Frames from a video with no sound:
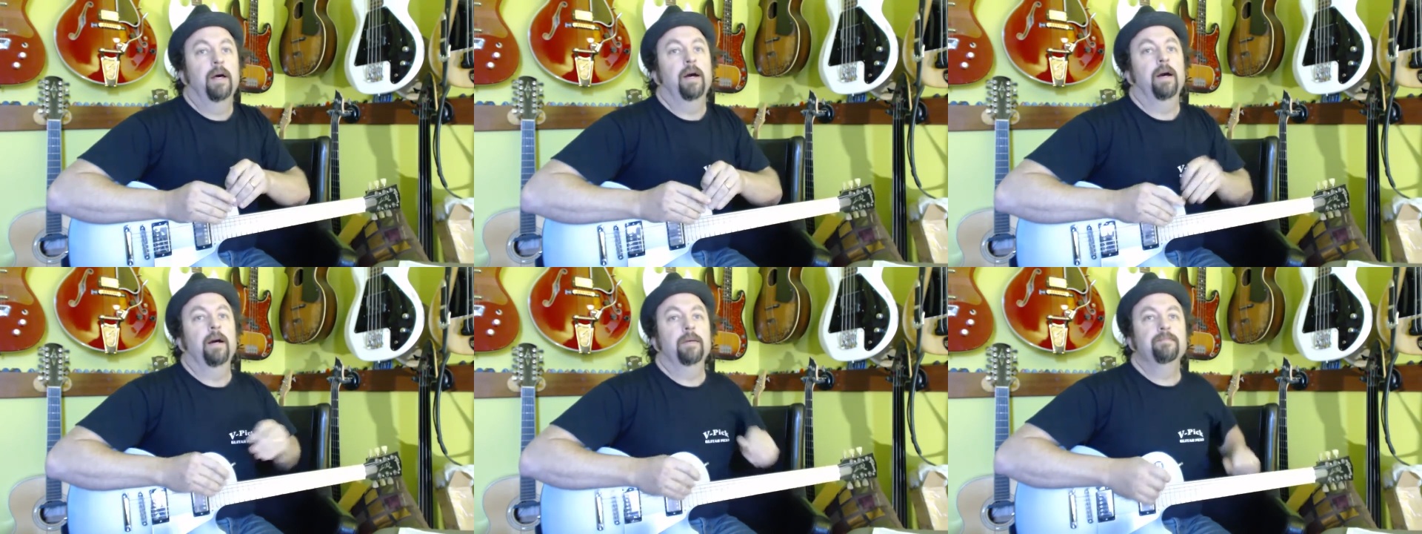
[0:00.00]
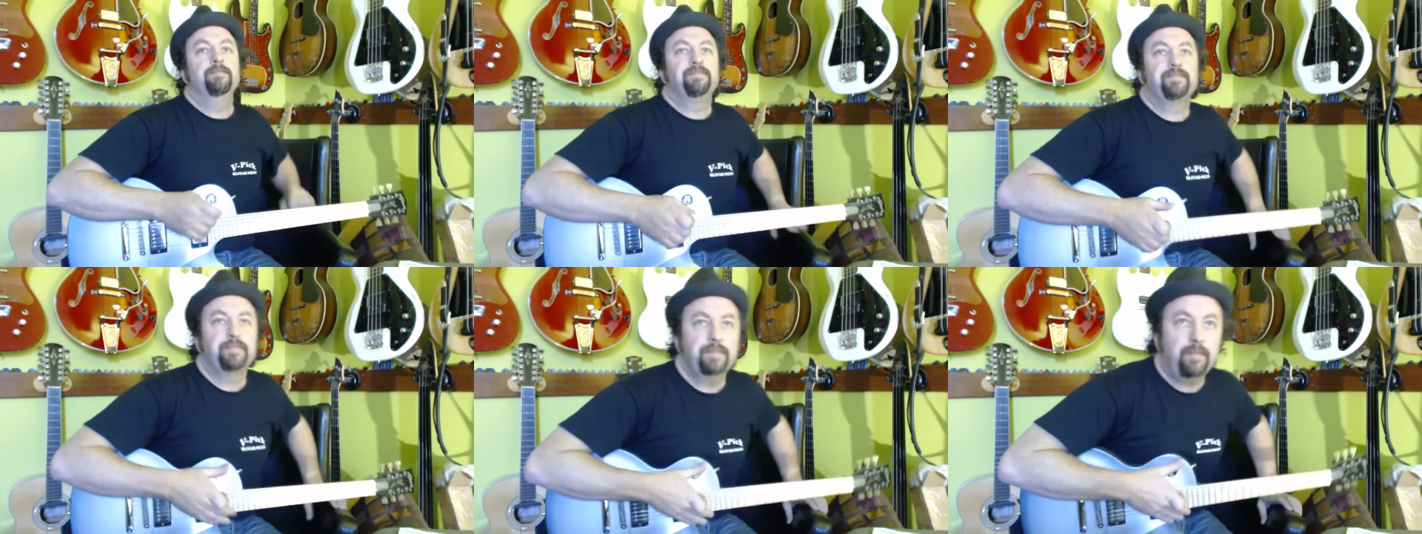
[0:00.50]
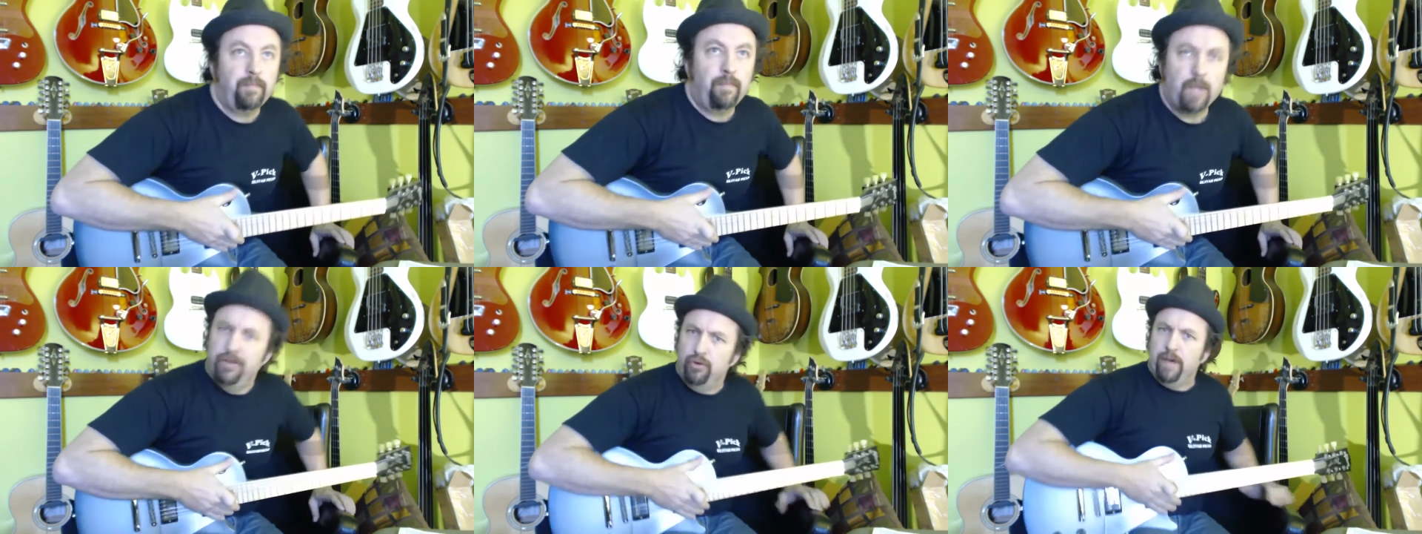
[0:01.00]
I
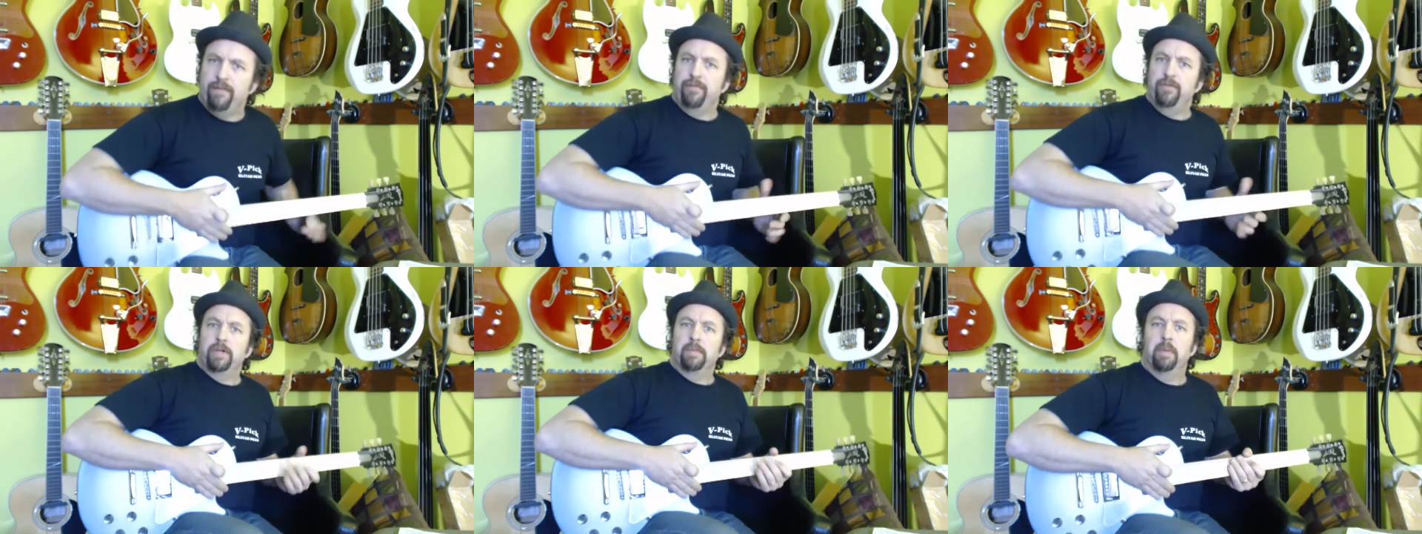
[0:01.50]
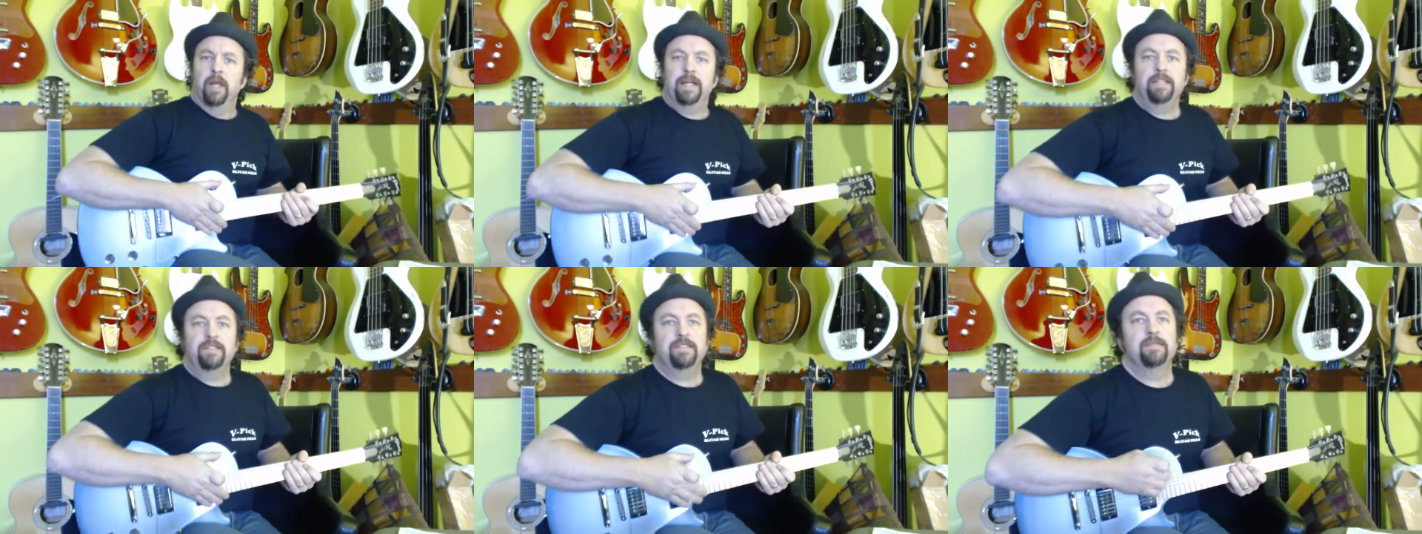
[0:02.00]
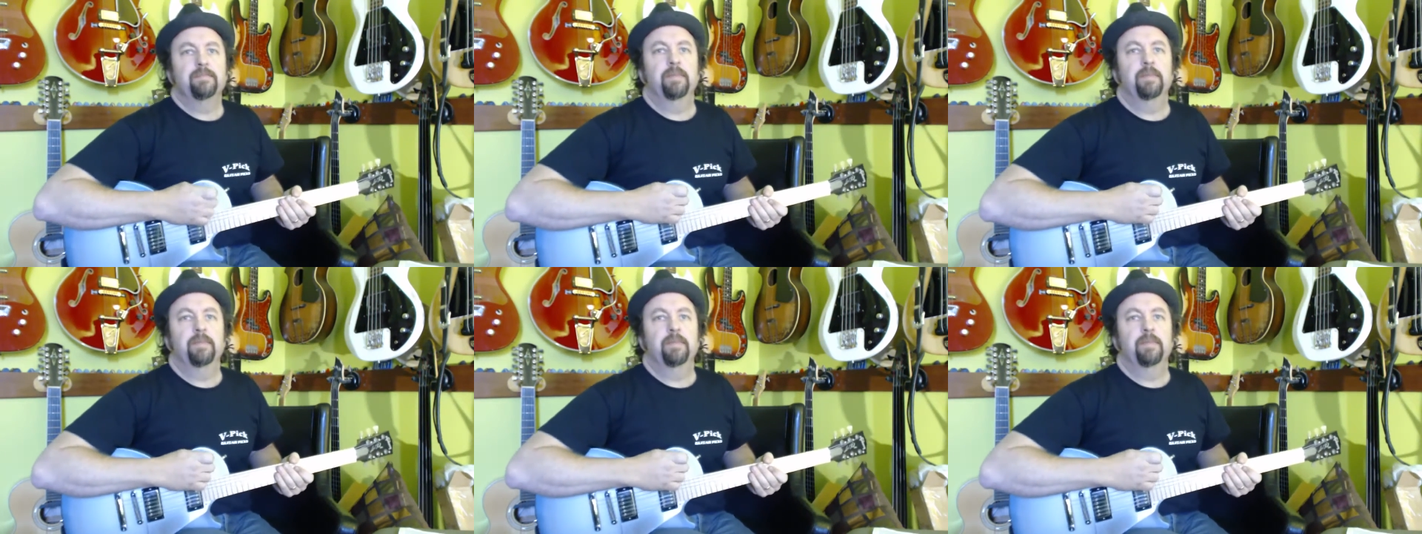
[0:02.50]
do have a few complaints,